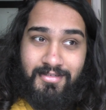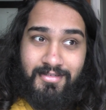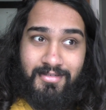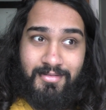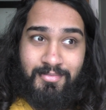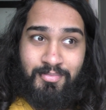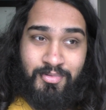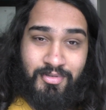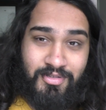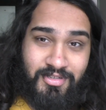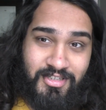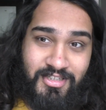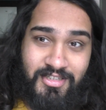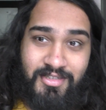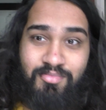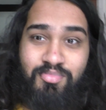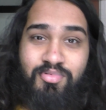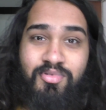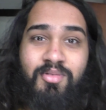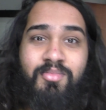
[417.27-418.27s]
the Booker T
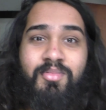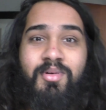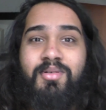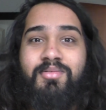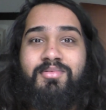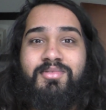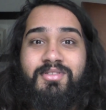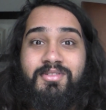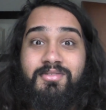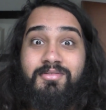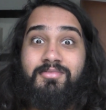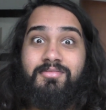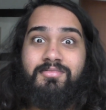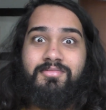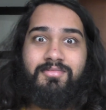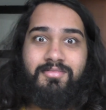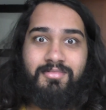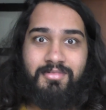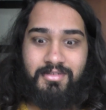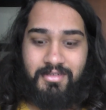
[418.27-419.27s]
promo, so
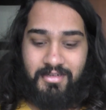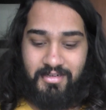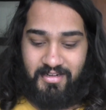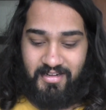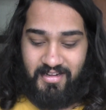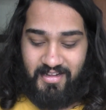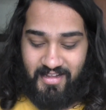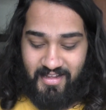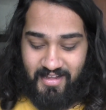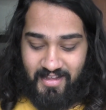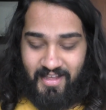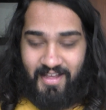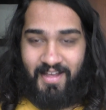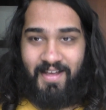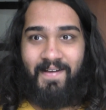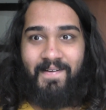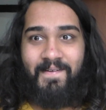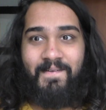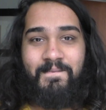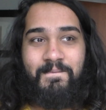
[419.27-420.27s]

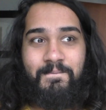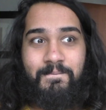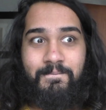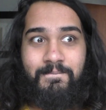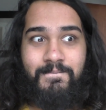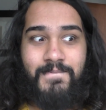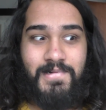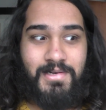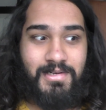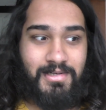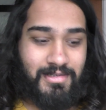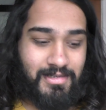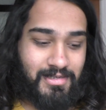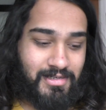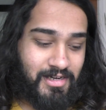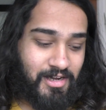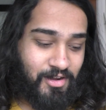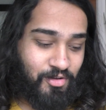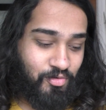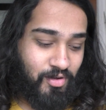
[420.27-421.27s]
I
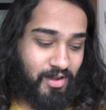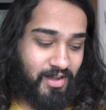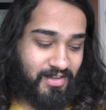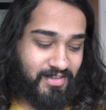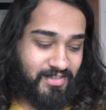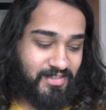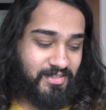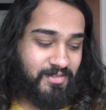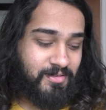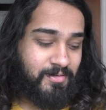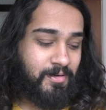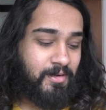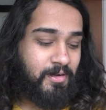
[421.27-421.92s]
digress.